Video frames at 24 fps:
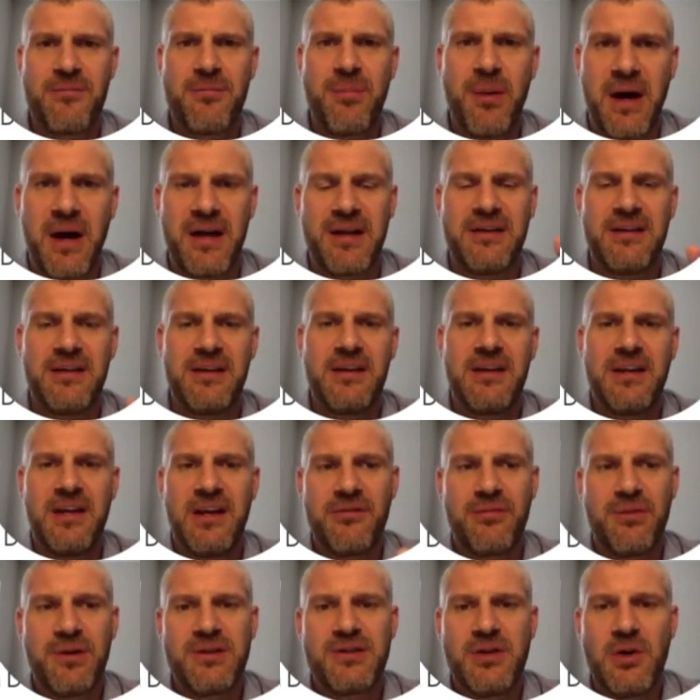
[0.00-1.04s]
But
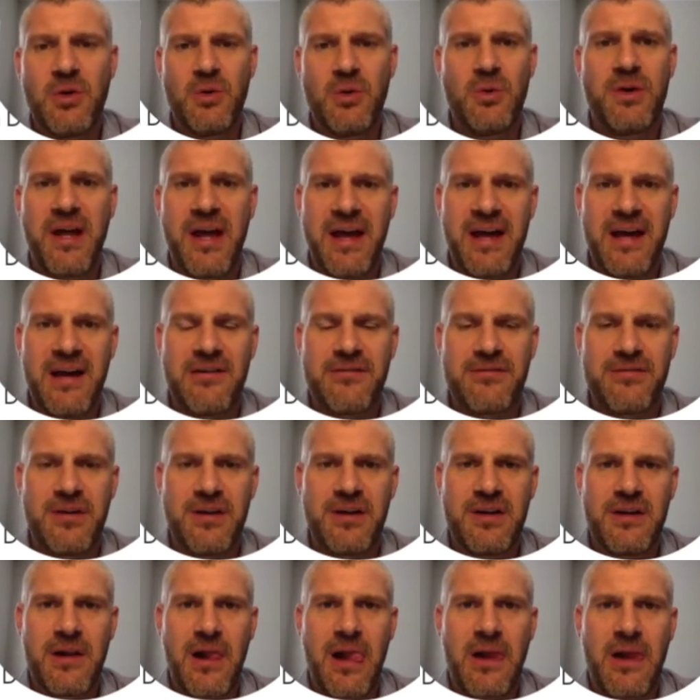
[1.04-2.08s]
if we don't have,
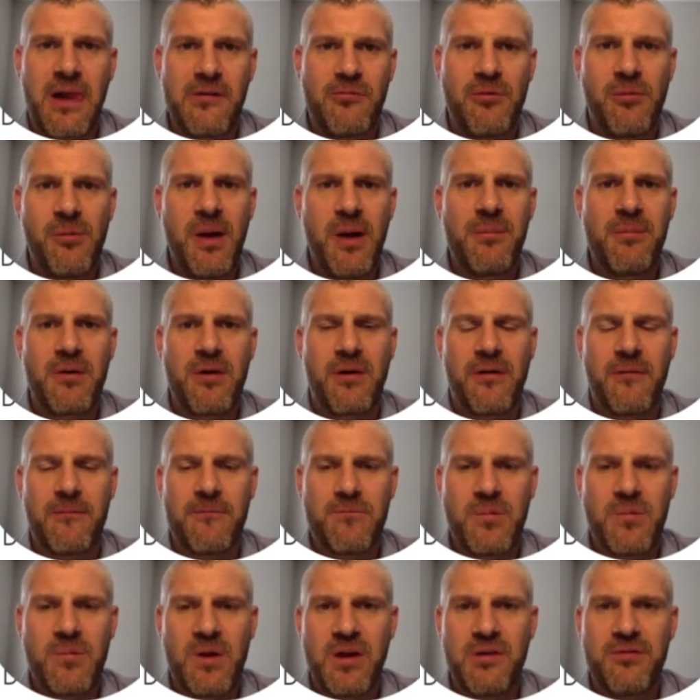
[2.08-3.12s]
remember,
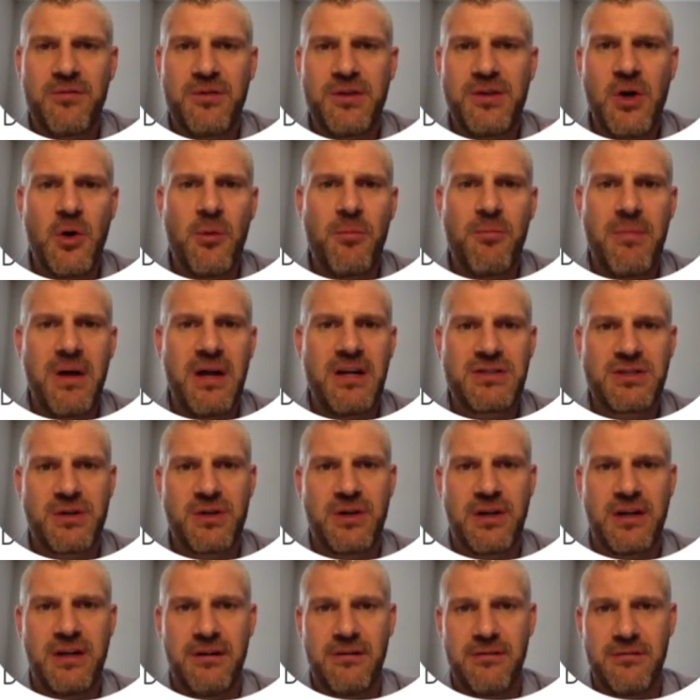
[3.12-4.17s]
if you don't
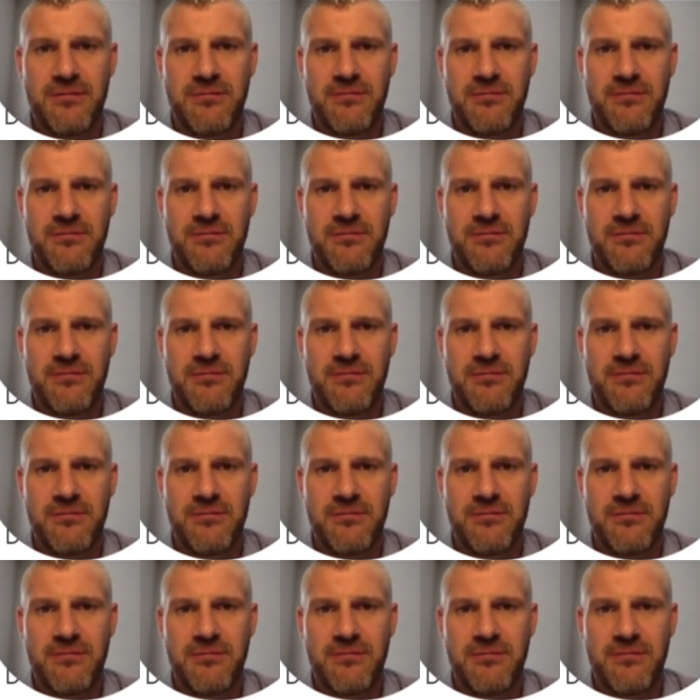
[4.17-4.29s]
measure it,